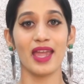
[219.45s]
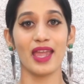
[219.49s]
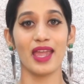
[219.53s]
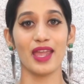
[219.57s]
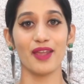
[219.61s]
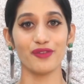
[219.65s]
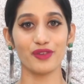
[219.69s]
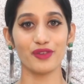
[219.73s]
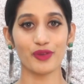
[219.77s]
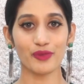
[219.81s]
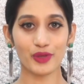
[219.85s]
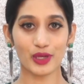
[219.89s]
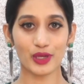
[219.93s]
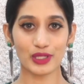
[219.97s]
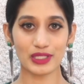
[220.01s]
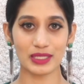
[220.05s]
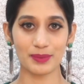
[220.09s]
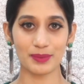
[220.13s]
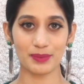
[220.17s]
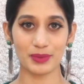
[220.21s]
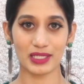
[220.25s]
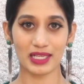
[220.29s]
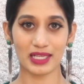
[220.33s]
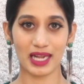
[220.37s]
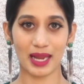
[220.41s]
if you've not
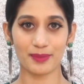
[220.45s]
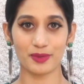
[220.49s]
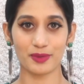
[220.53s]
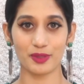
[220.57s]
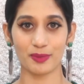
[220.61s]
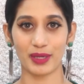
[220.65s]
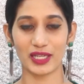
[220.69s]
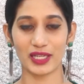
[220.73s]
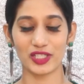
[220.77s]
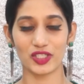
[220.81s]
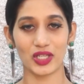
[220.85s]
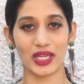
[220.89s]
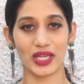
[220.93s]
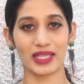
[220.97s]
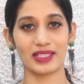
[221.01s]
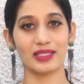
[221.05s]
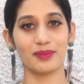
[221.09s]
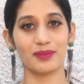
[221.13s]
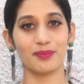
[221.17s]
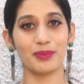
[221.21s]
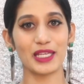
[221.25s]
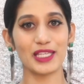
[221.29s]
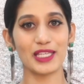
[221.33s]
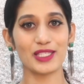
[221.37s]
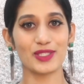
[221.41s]
subscribed to my
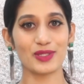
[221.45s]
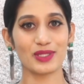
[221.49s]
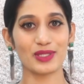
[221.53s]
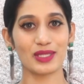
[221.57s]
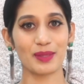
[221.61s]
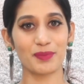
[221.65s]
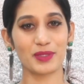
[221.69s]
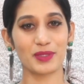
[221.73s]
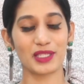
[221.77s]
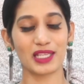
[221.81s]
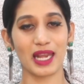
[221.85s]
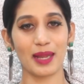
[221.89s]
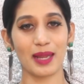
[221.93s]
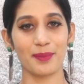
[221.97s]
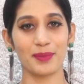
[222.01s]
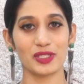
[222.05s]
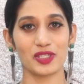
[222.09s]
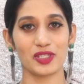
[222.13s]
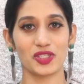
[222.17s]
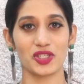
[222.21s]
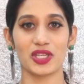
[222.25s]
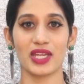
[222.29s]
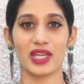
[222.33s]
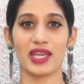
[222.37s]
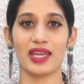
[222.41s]
channel, please do subscribe
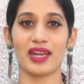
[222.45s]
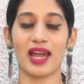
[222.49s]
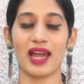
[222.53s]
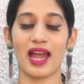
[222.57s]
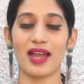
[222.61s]
and share.